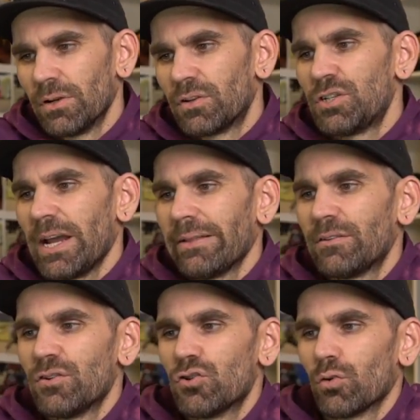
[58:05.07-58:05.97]
Chad's
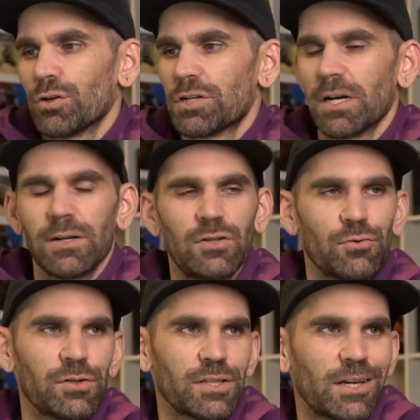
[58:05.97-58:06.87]
in Georgia.
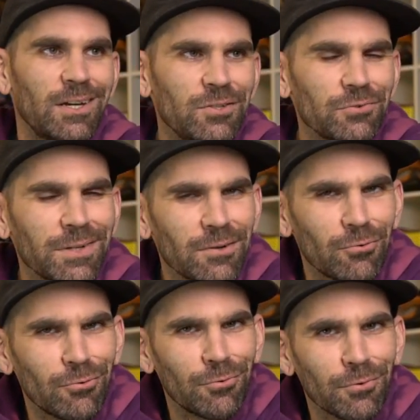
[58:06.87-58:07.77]
Georgia the country
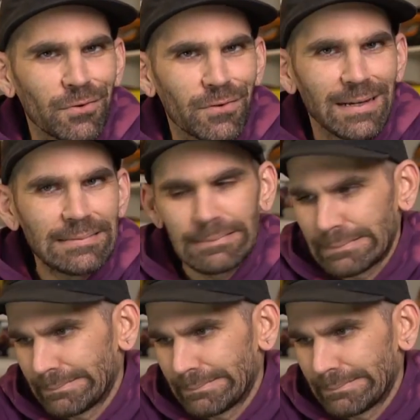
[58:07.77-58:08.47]
or state?